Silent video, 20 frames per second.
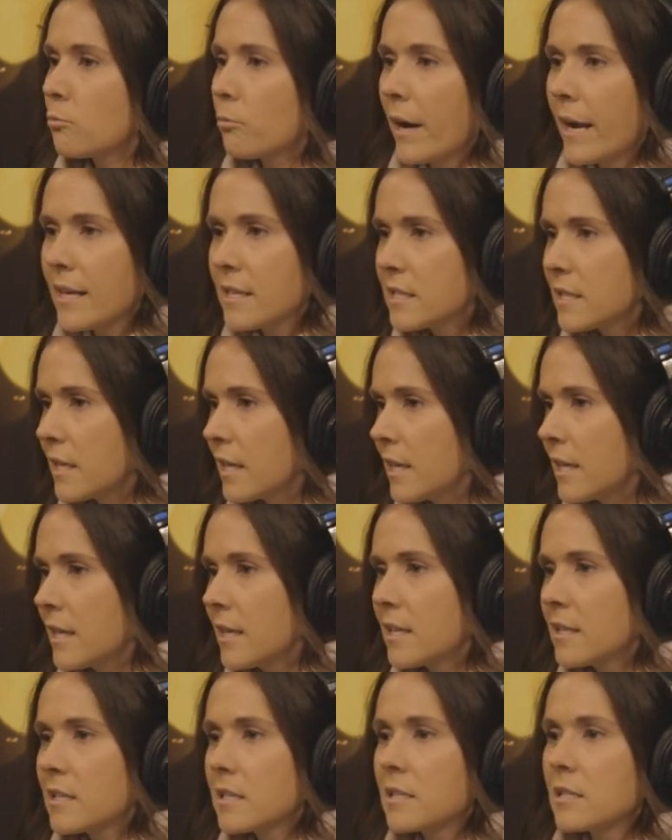
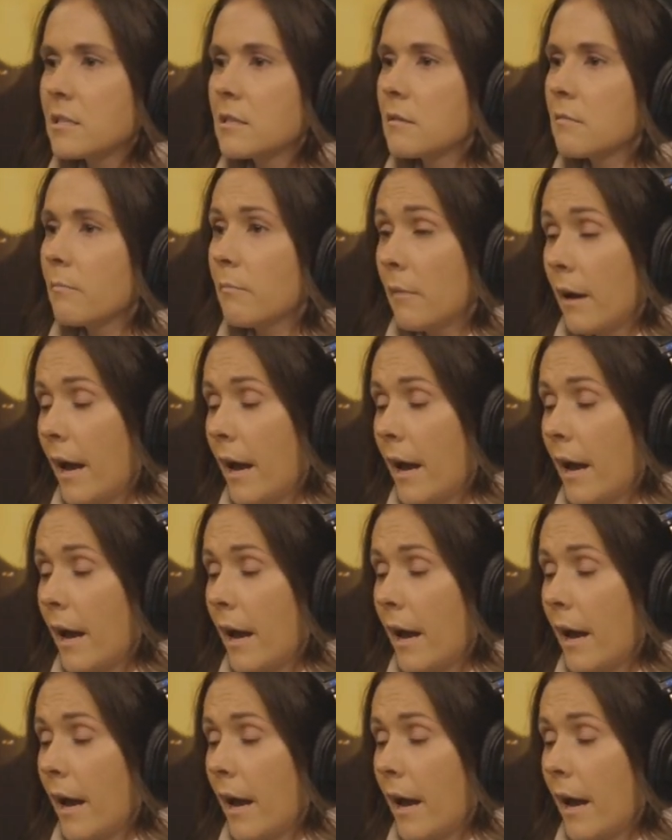racist,